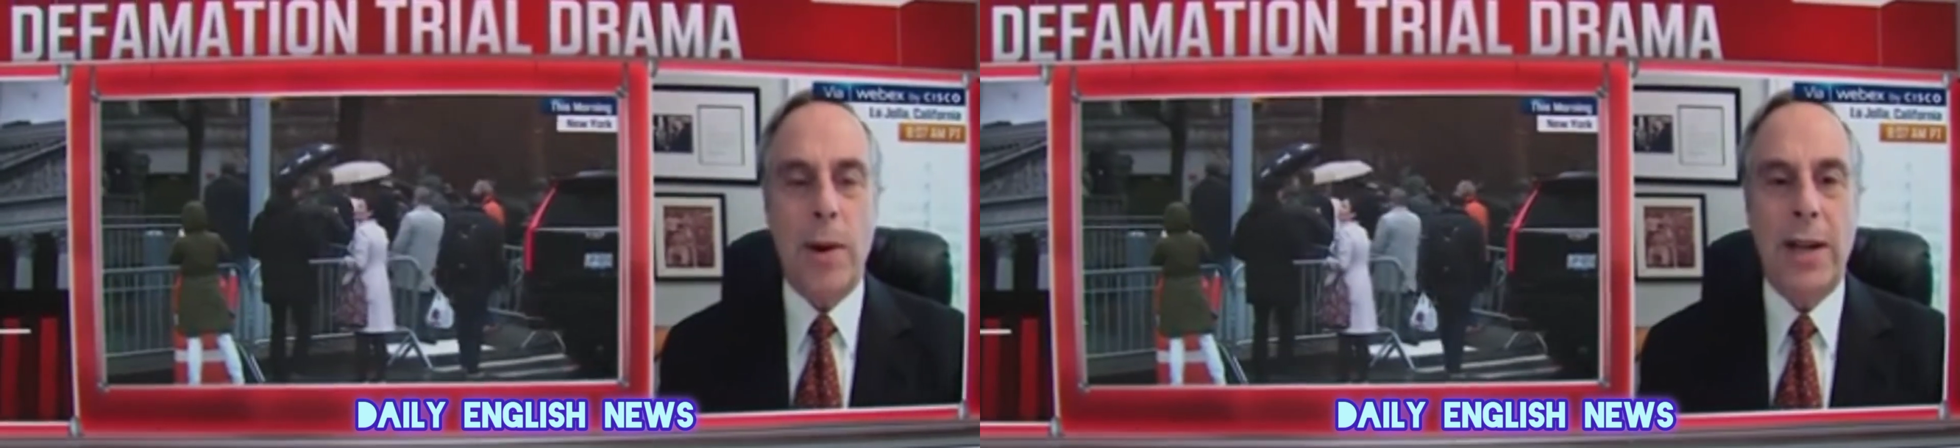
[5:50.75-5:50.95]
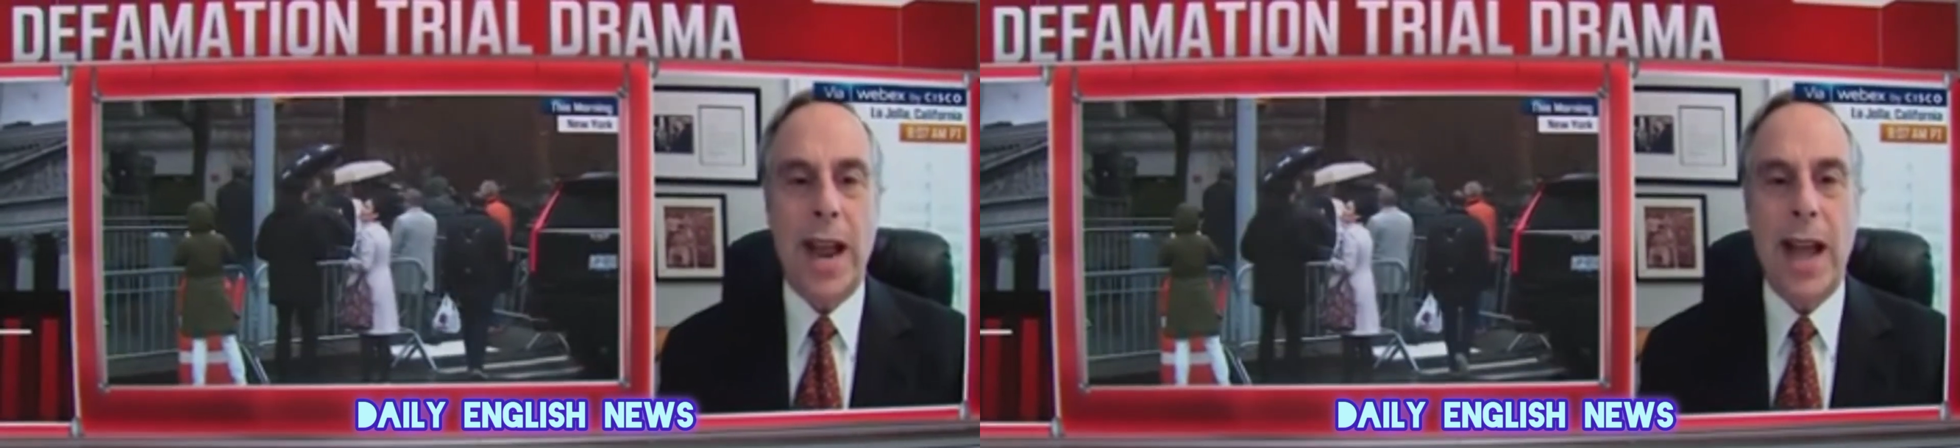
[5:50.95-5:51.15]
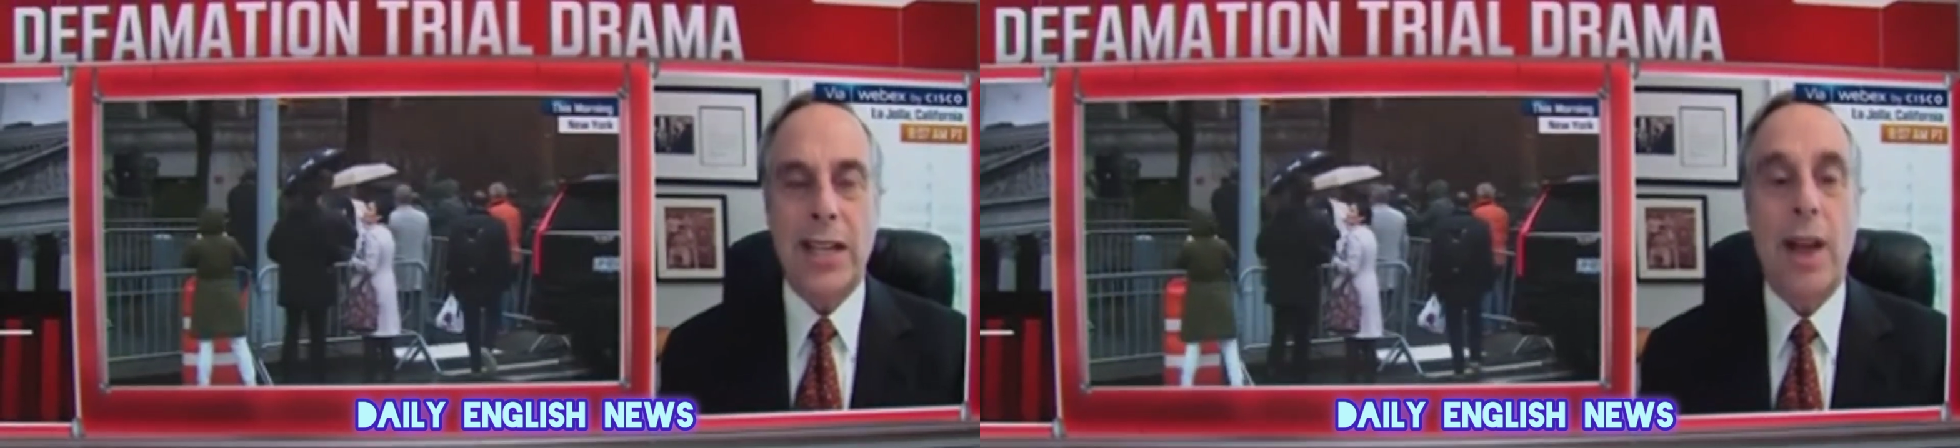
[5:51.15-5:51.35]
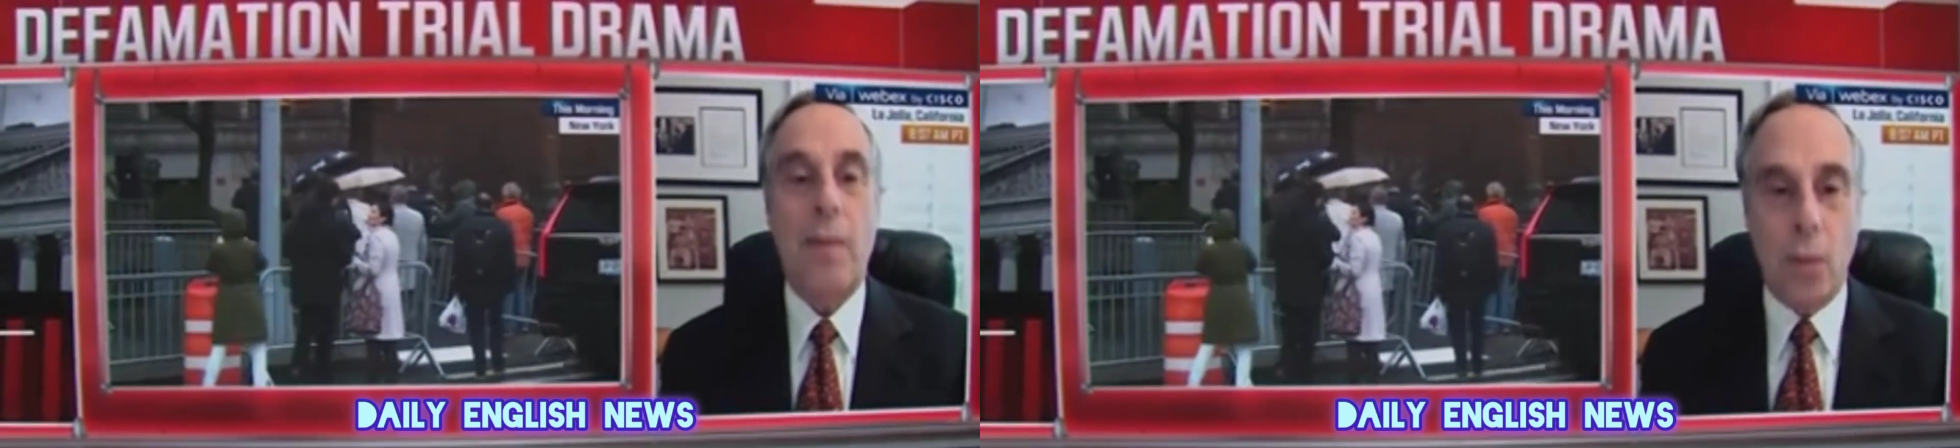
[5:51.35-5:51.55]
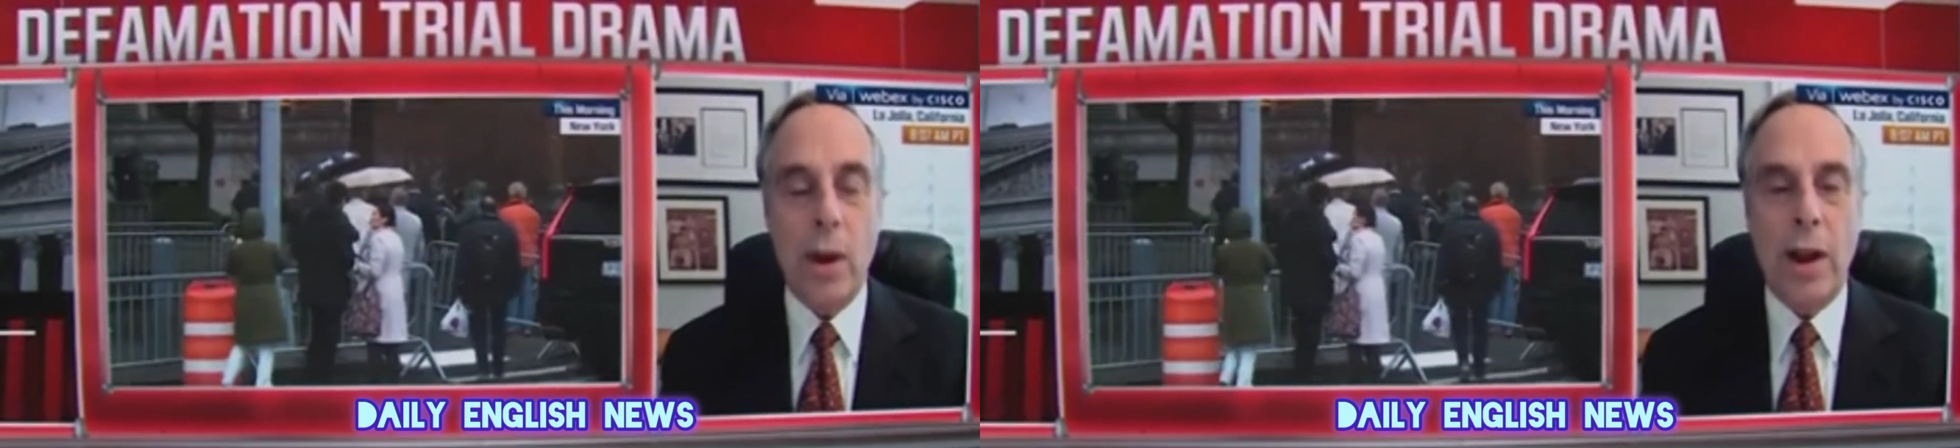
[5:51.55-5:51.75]
task of
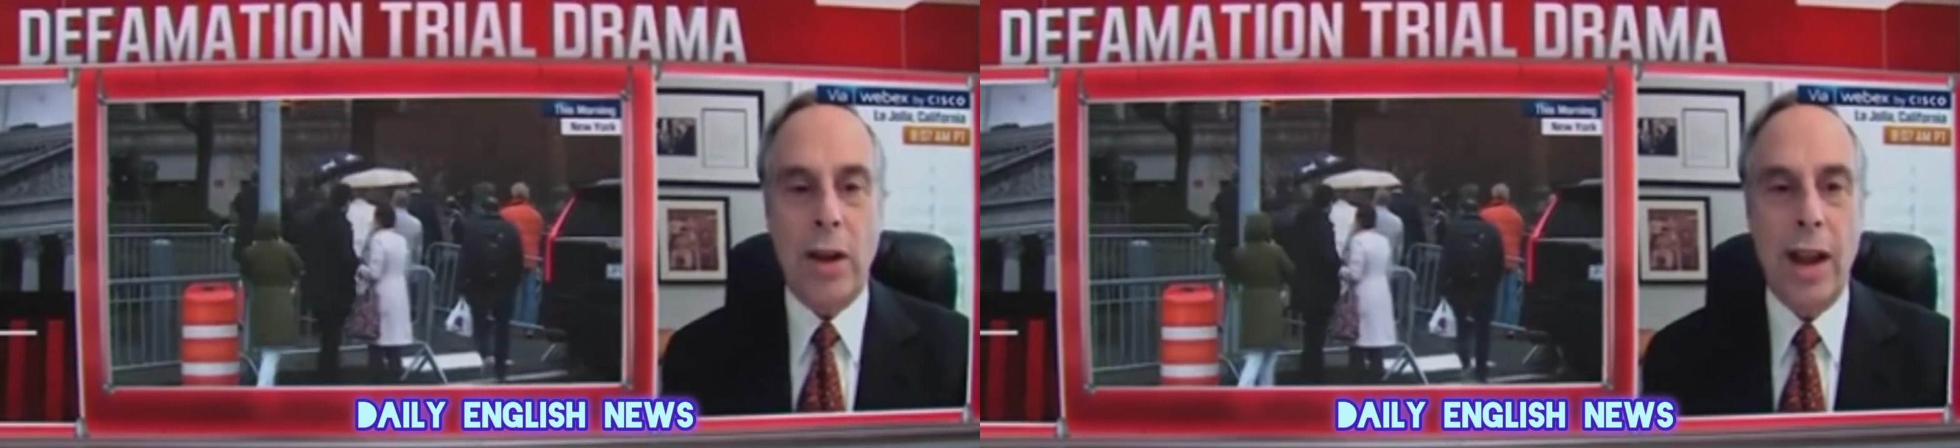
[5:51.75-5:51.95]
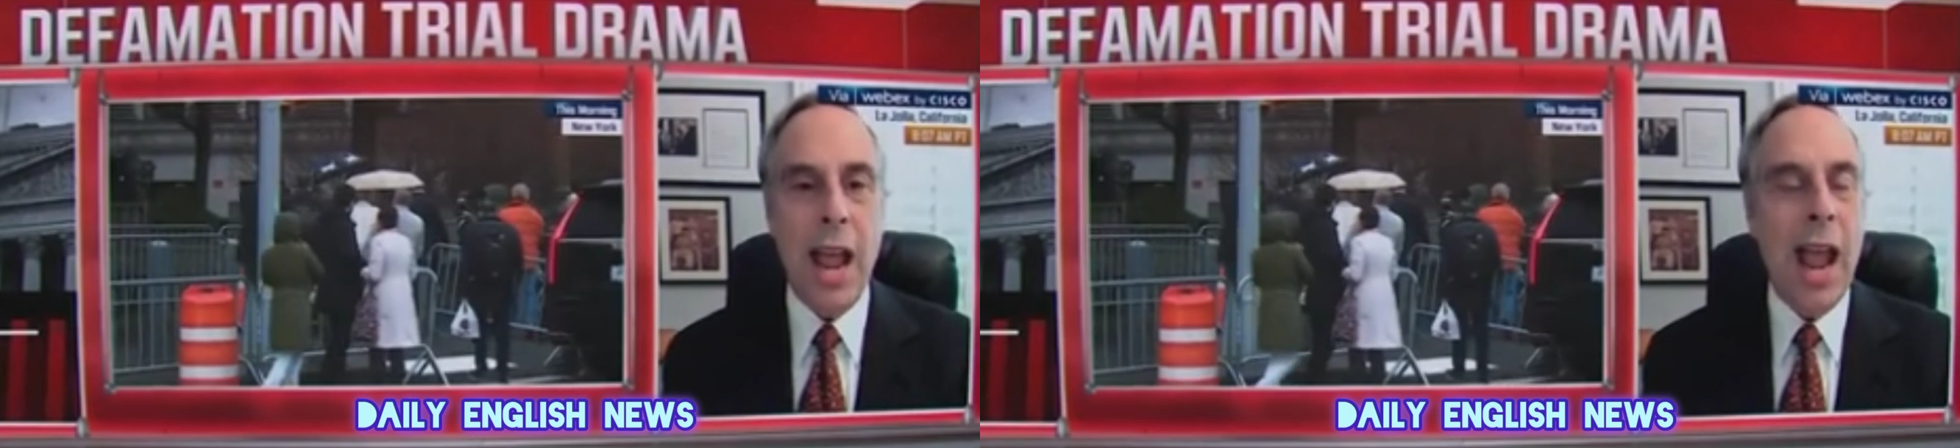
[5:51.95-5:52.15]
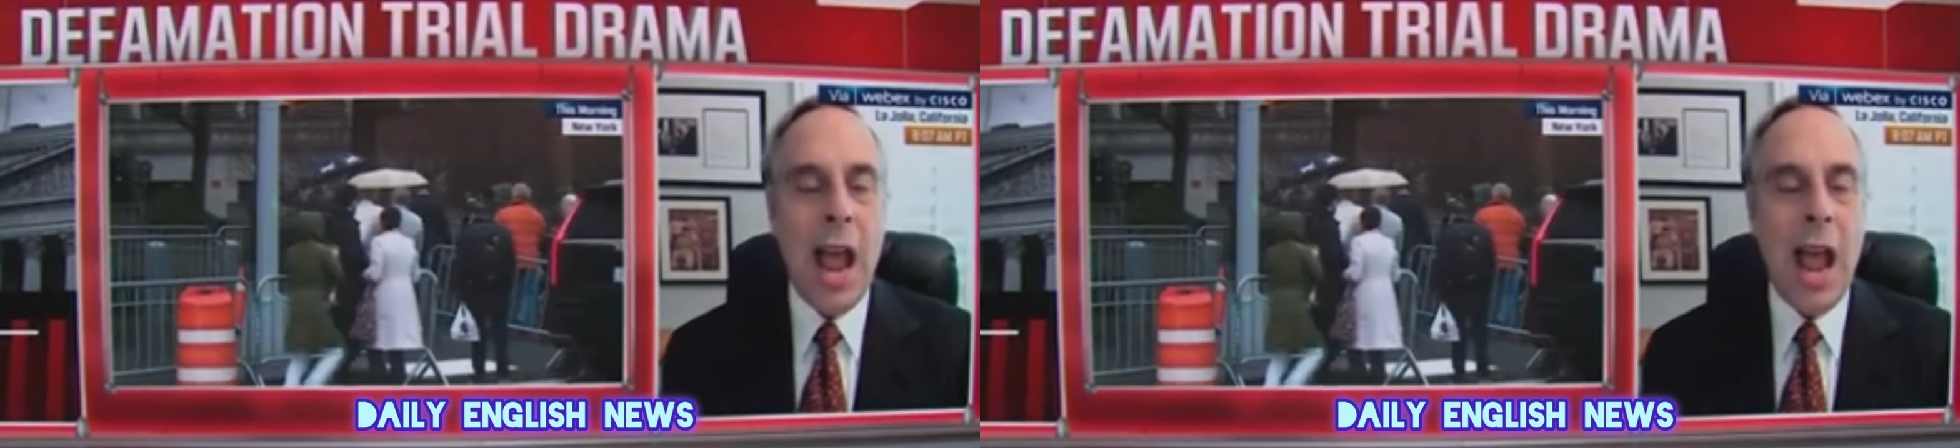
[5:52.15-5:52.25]
really